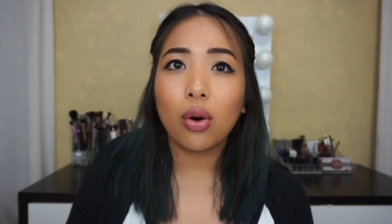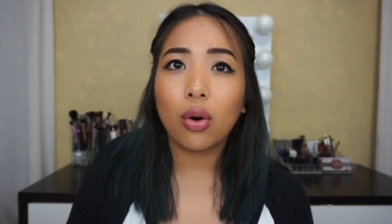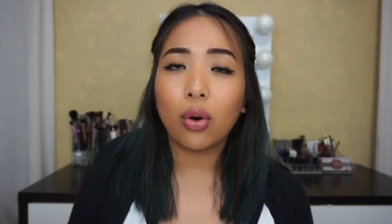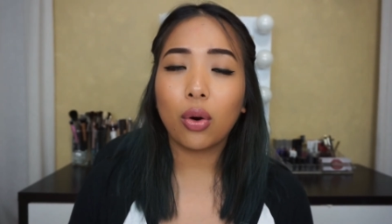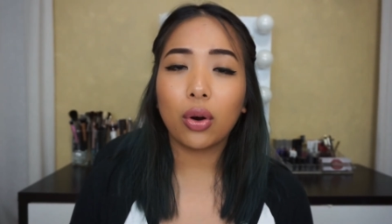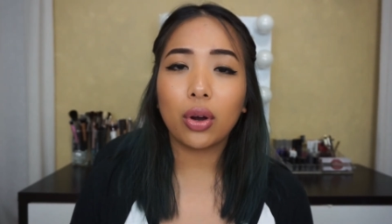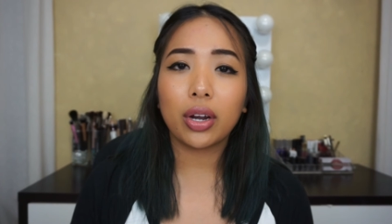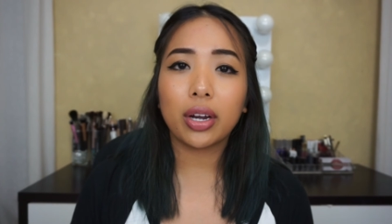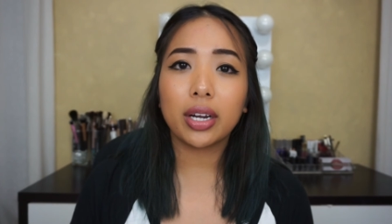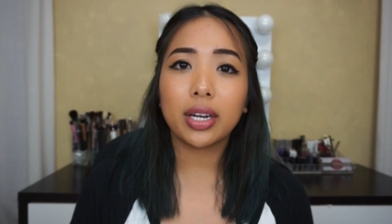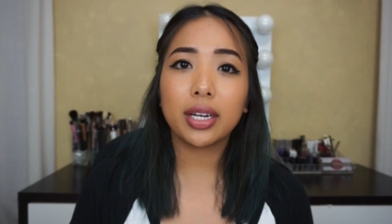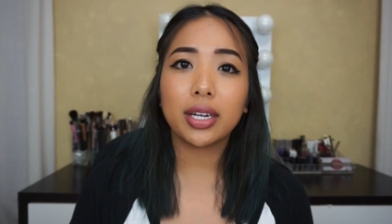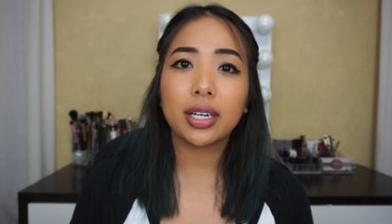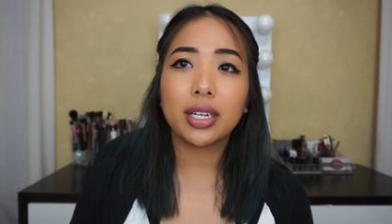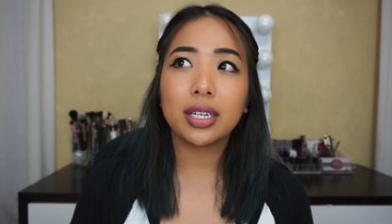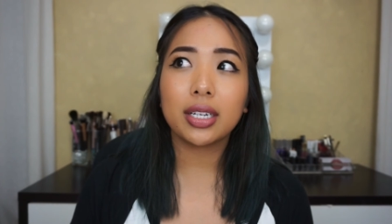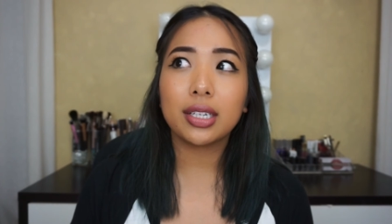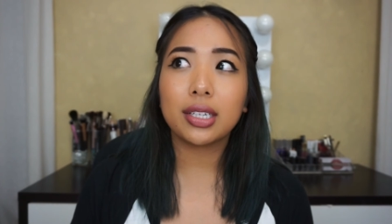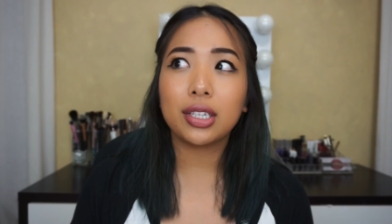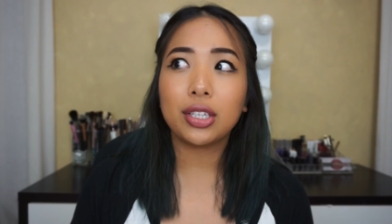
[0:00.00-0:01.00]

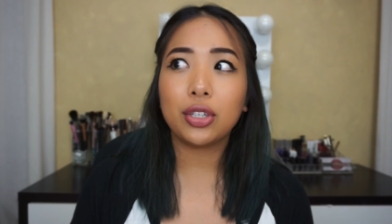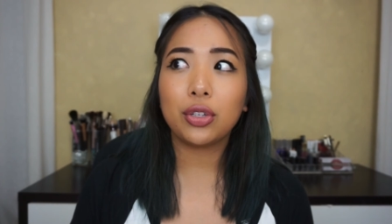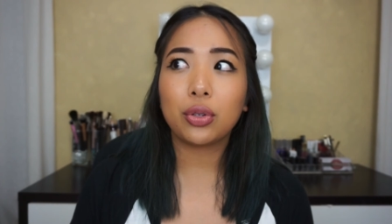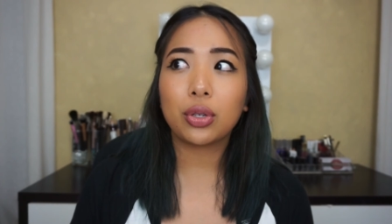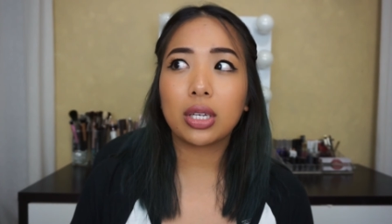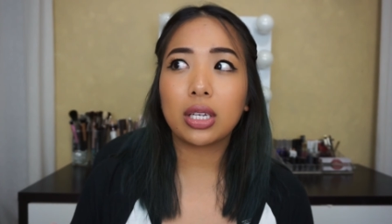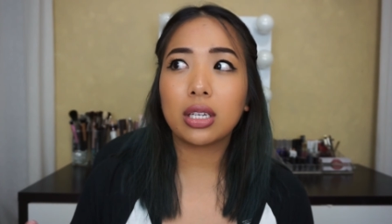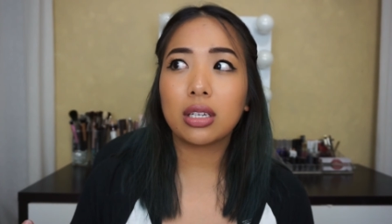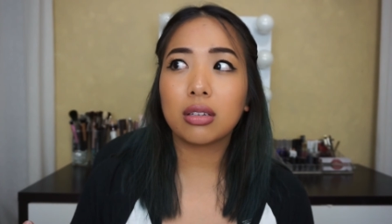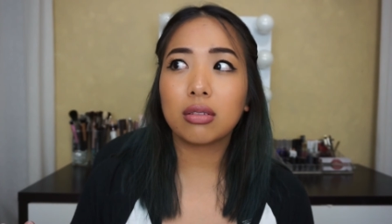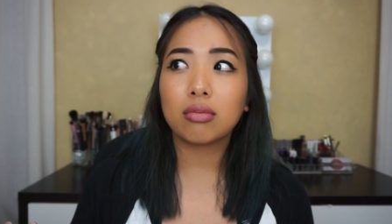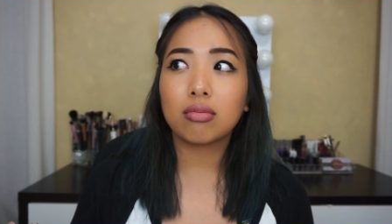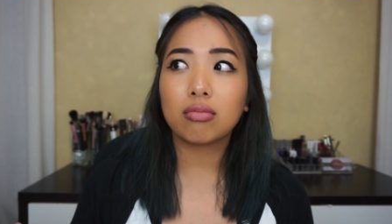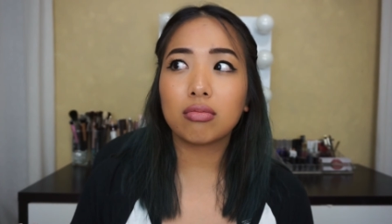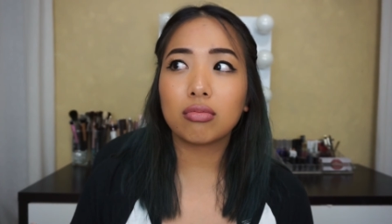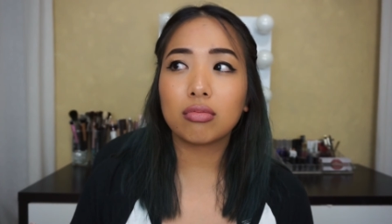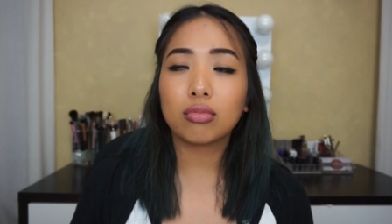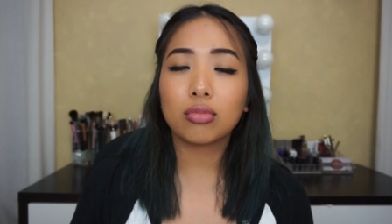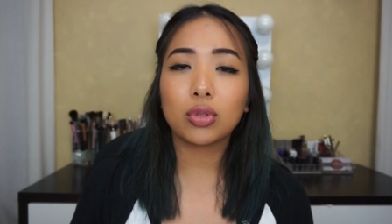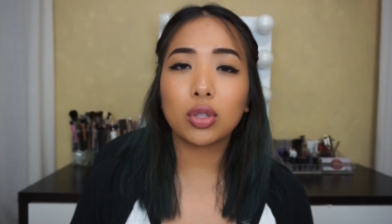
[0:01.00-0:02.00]
or you
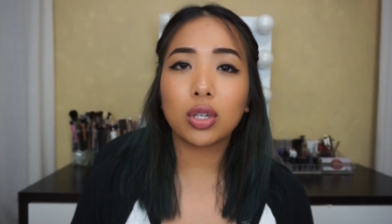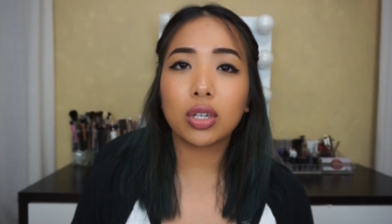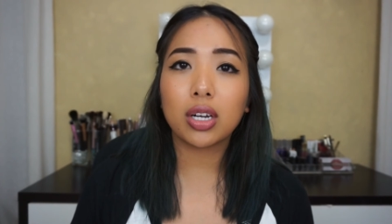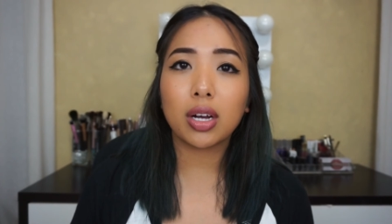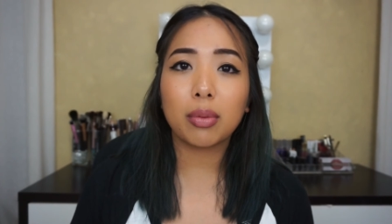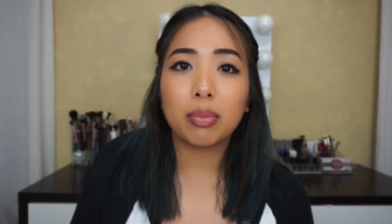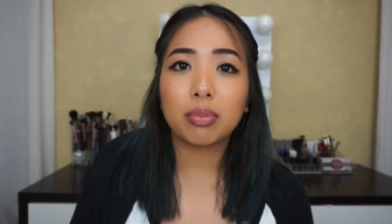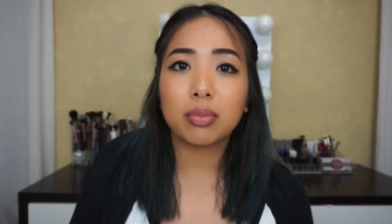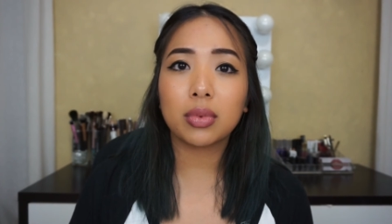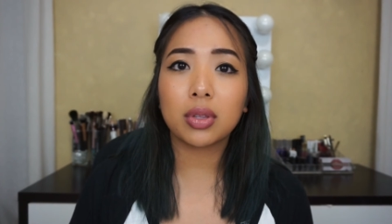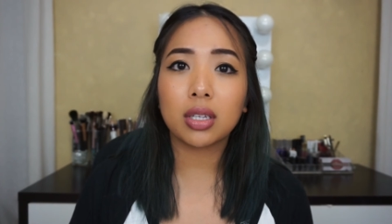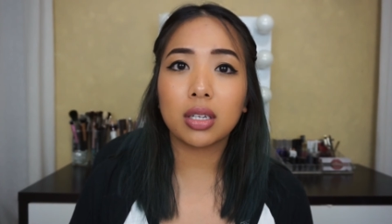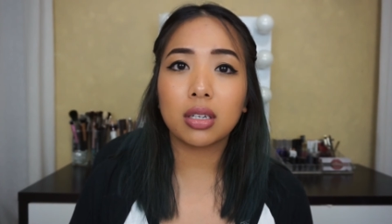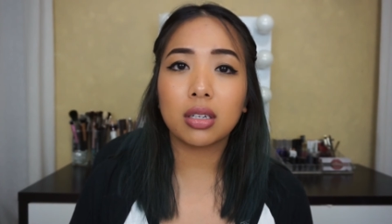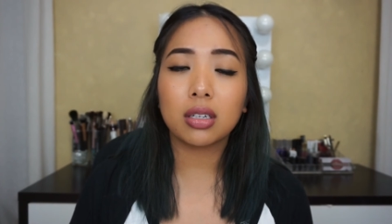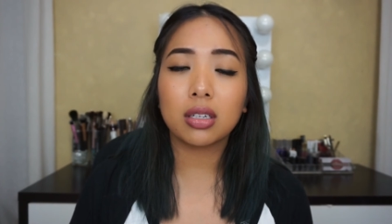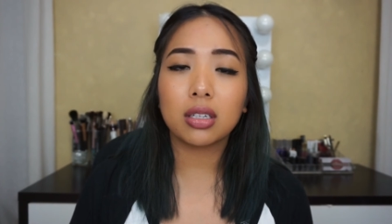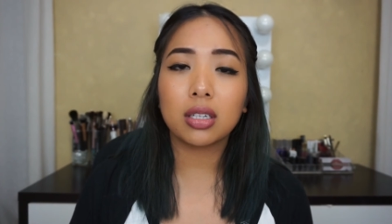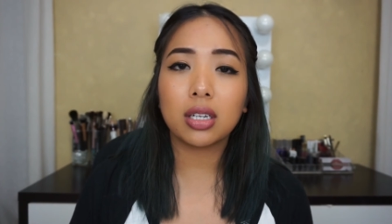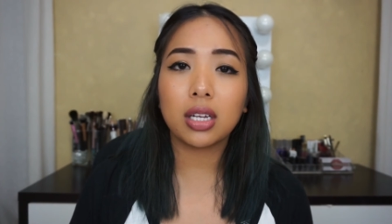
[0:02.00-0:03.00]
can look up
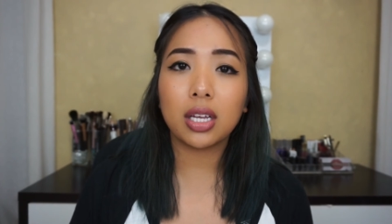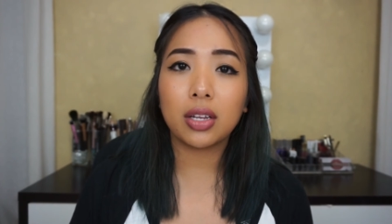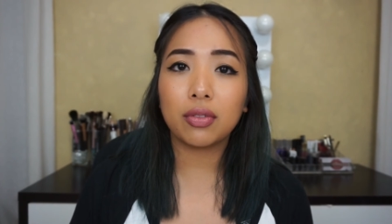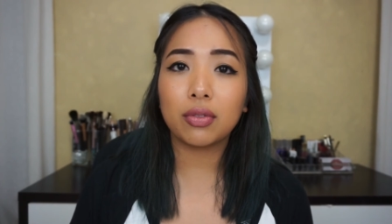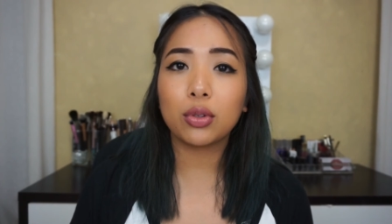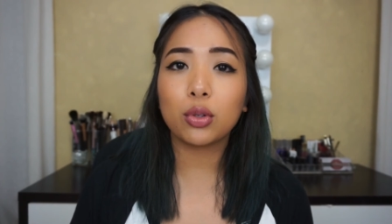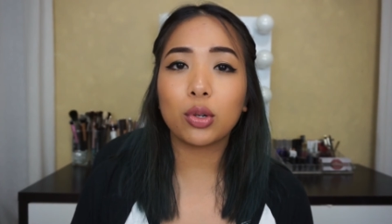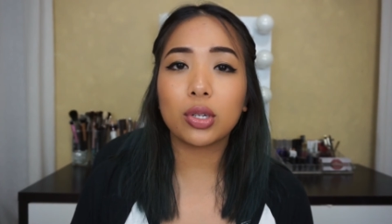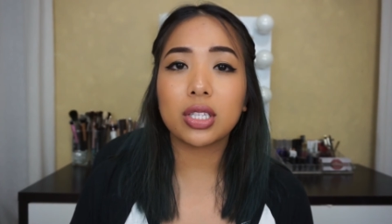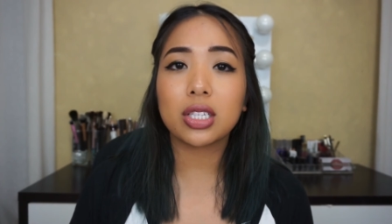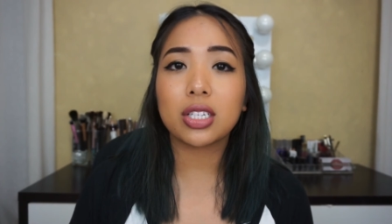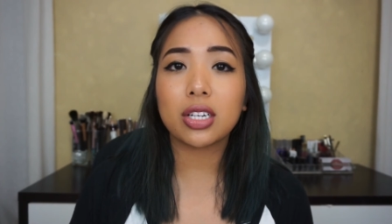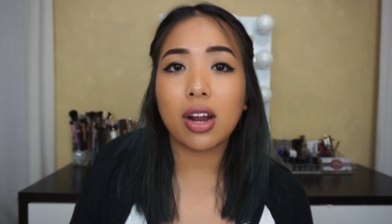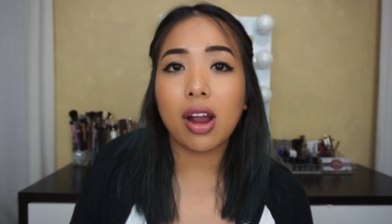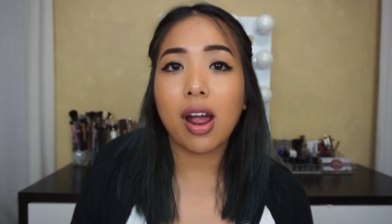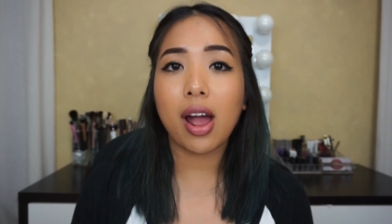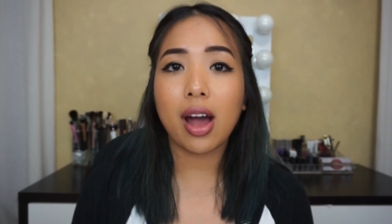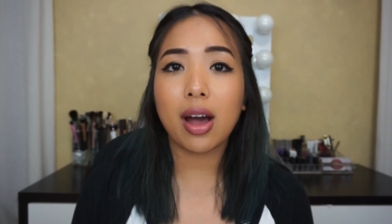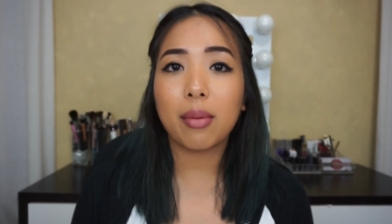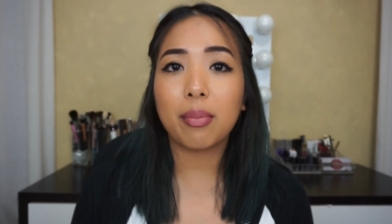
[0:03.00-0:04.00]
the Influenster
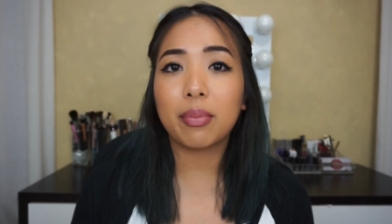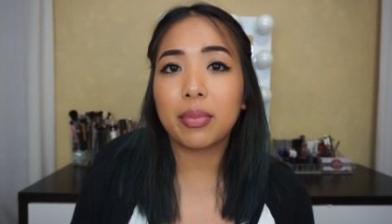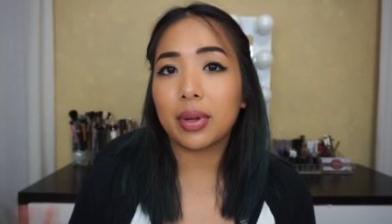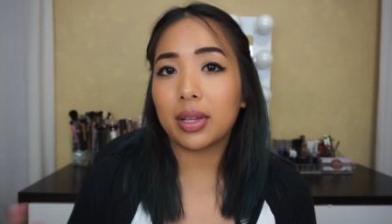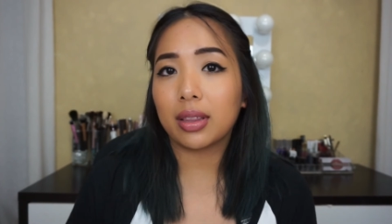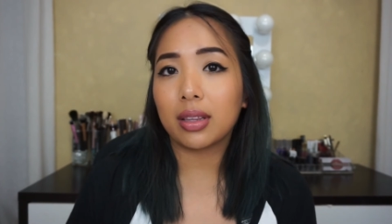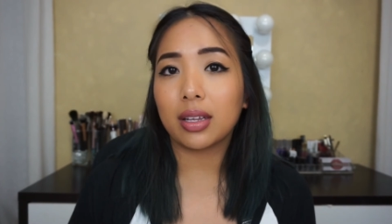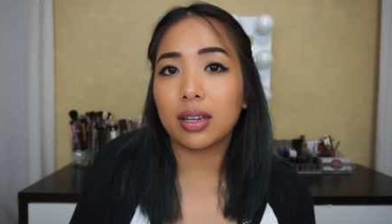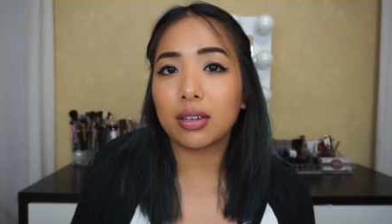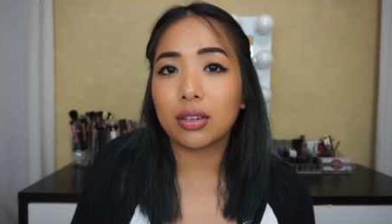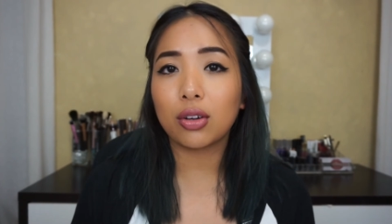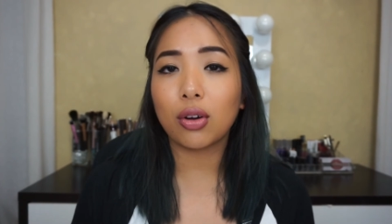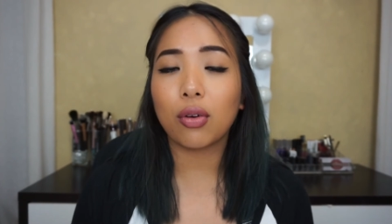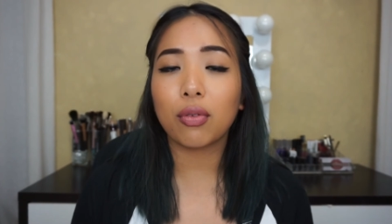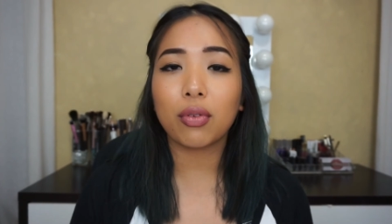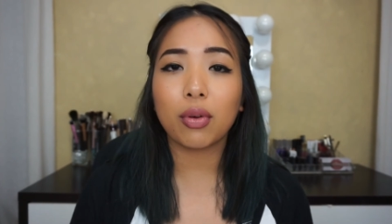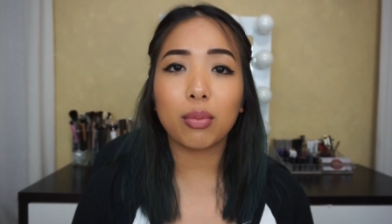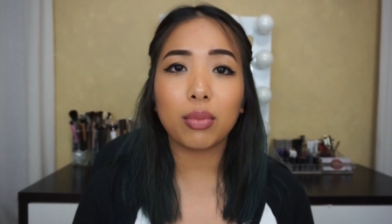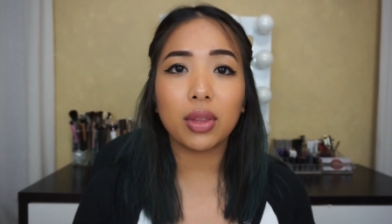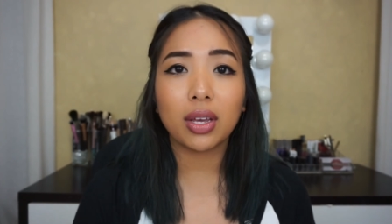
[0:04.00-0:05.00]
app and then go
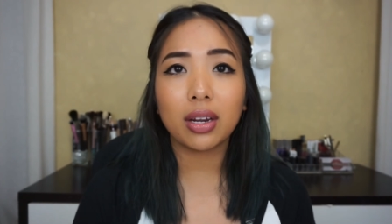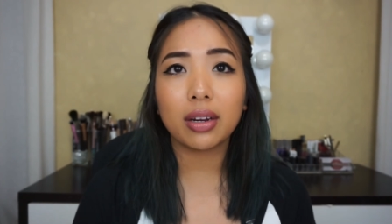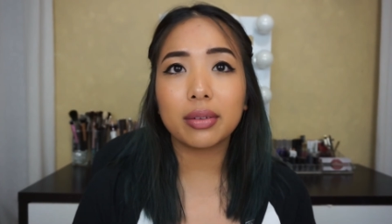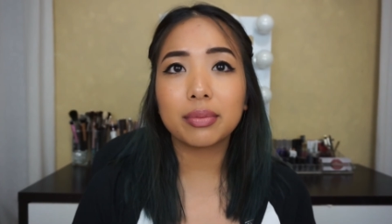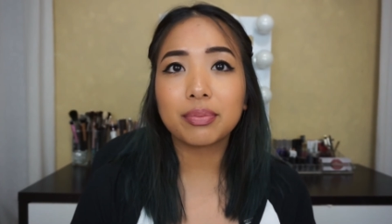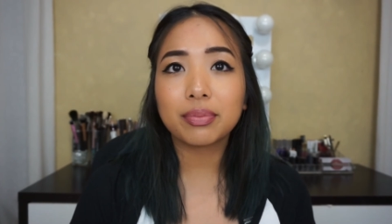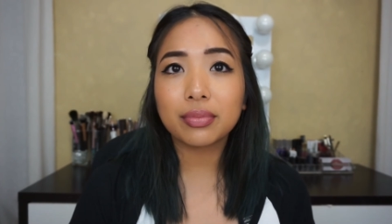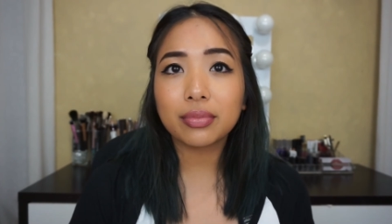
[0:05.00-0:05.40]
from there.